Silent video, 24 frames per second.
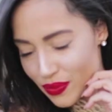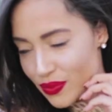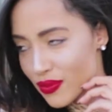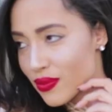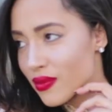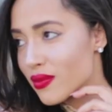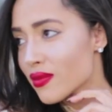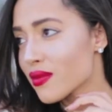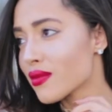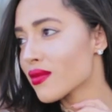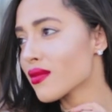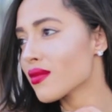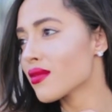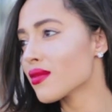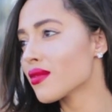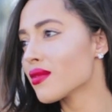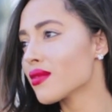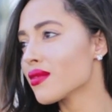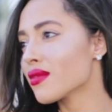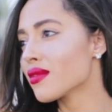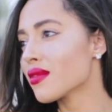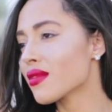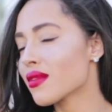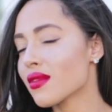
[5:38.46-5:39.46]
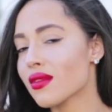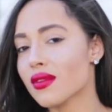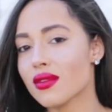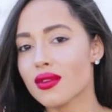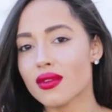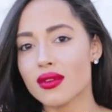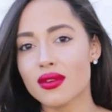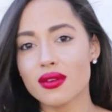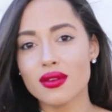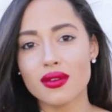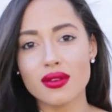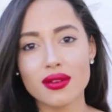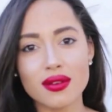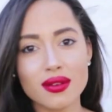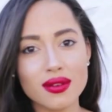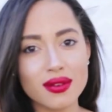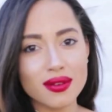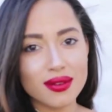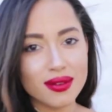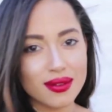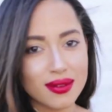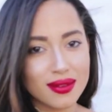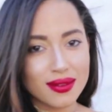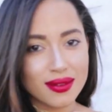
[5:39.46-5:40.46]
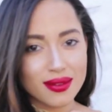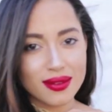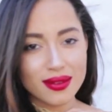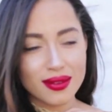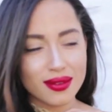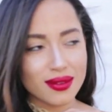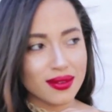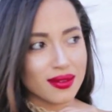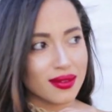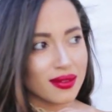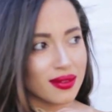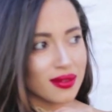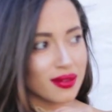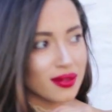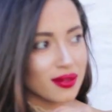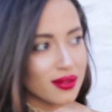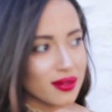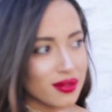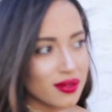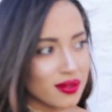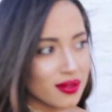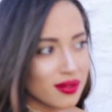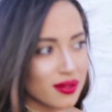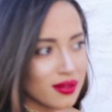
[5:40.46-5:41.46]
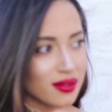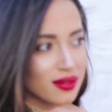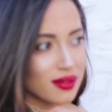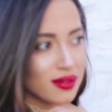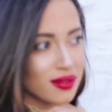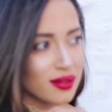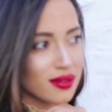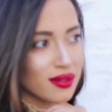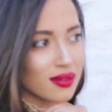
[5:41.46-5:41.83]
Nobody speaks.